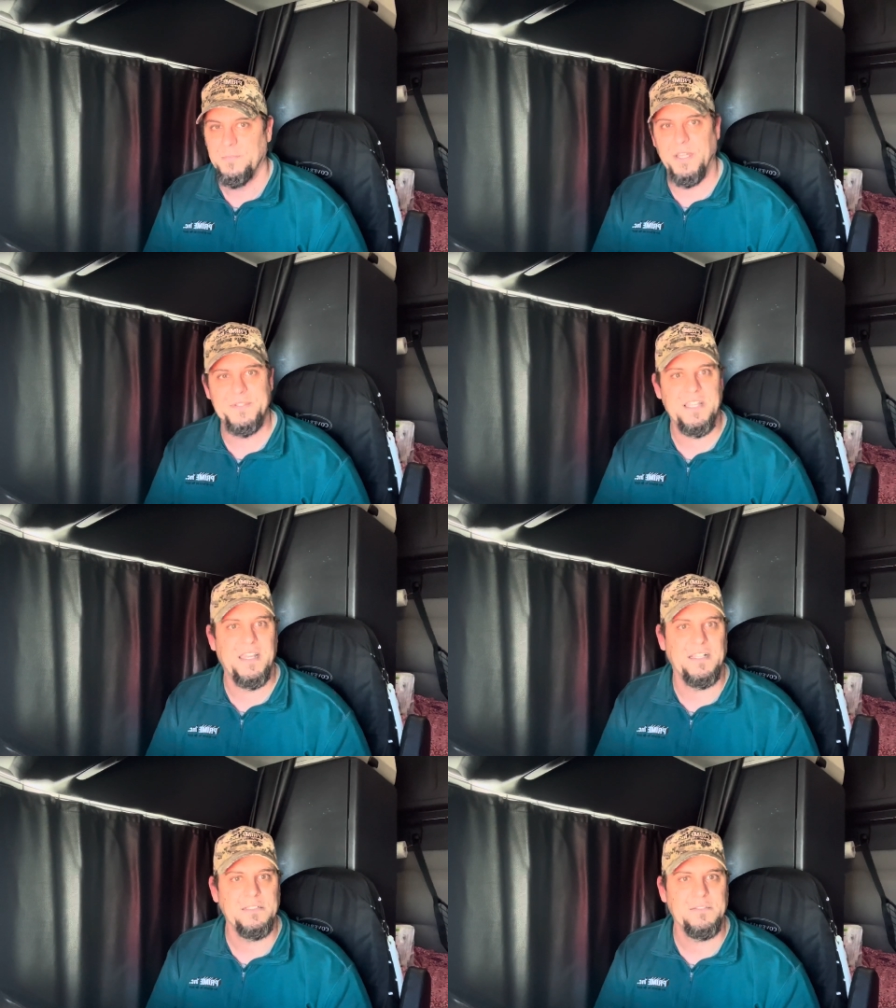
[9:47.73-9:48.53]
But let me tell
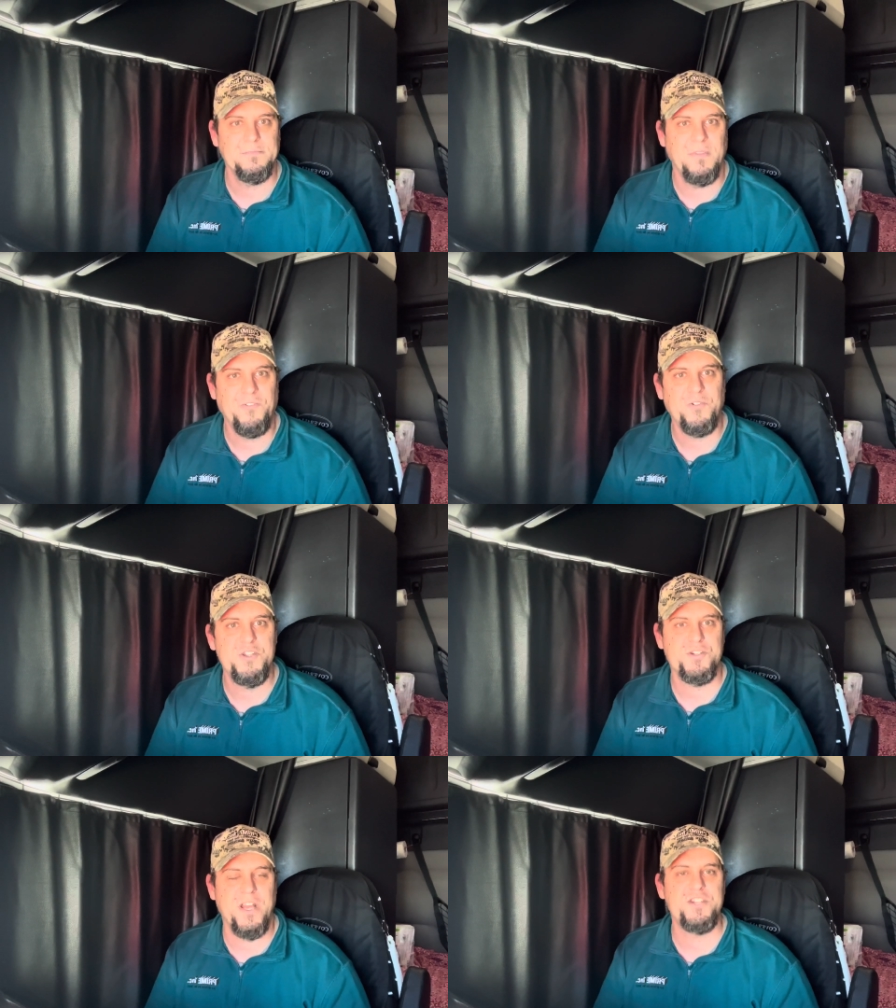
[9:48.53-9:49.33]
you, my
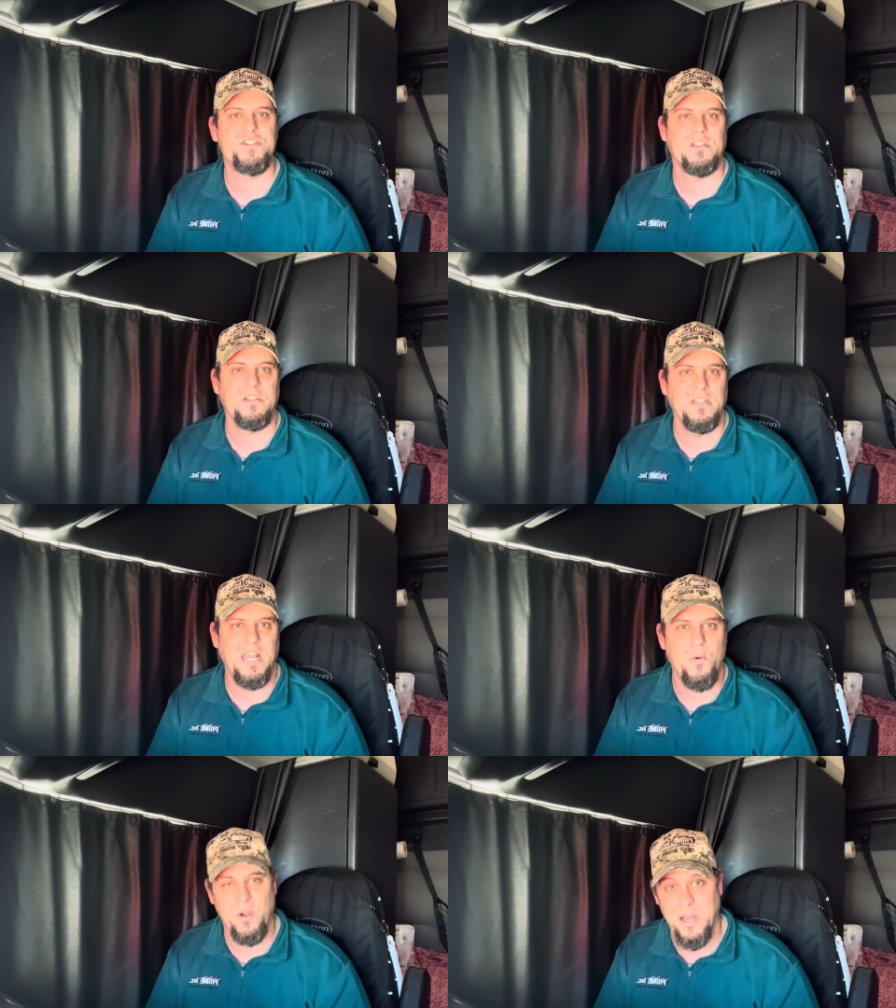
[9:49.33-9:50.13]
frustration
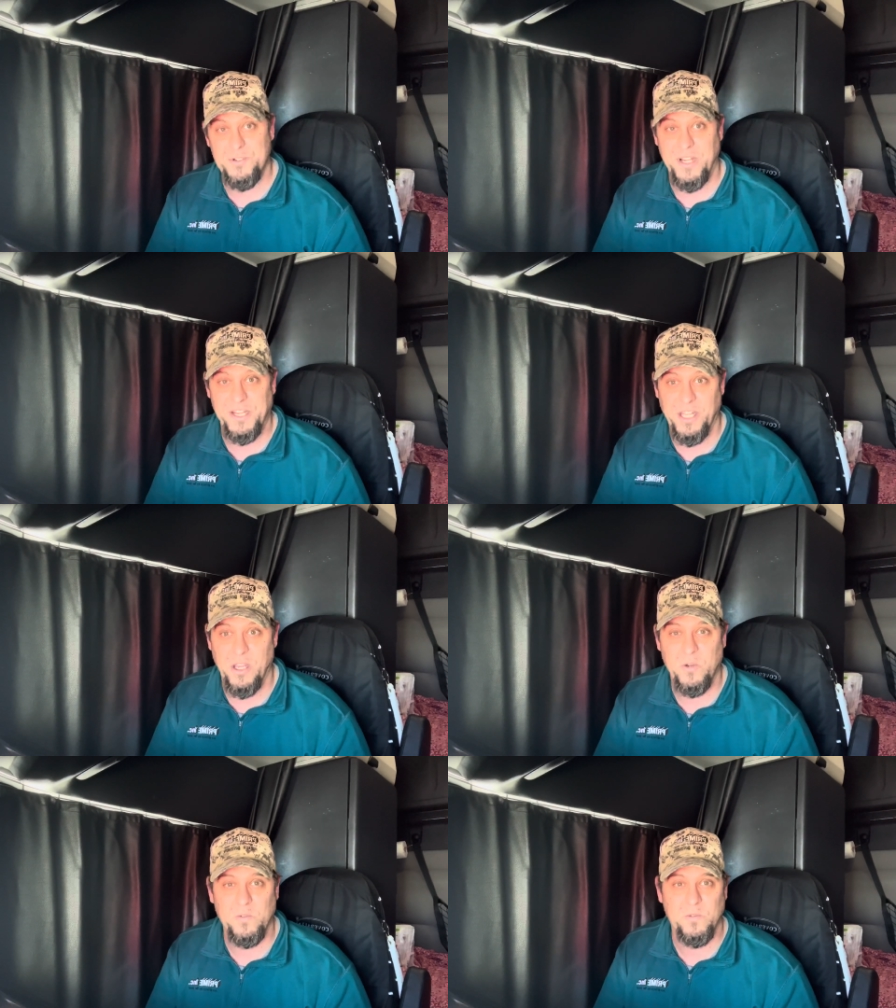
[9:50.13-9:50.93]
and where I'm trying to
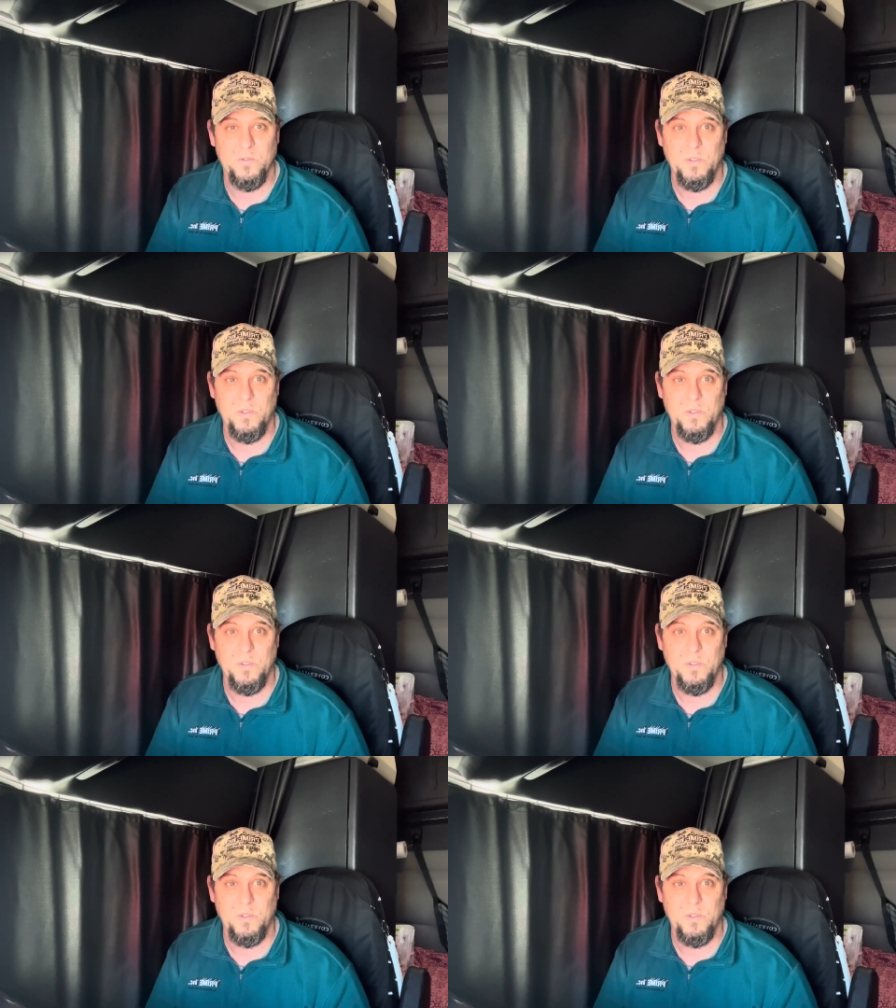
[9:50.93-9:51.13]
go